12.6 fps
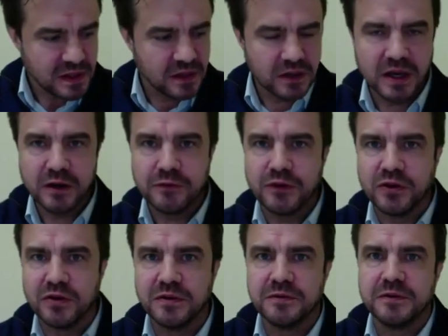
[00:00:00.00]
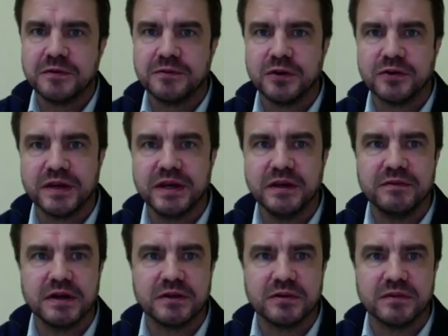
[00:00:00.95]
again for the
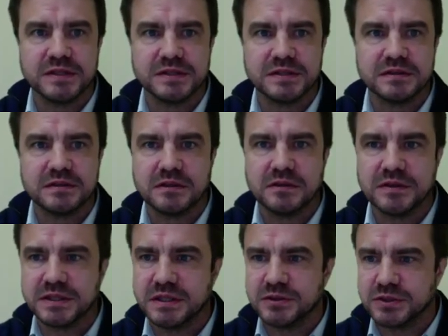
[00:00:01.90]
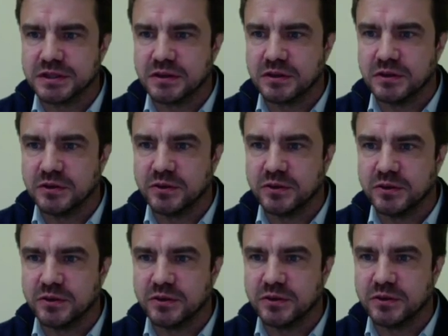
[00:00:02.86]
invite to this interesting
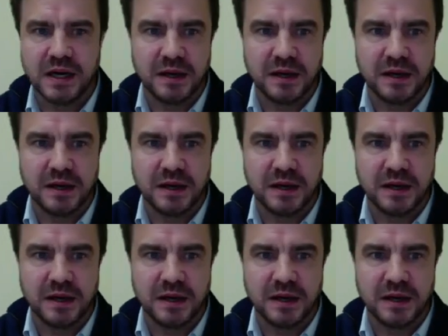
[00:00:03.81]
colloquium.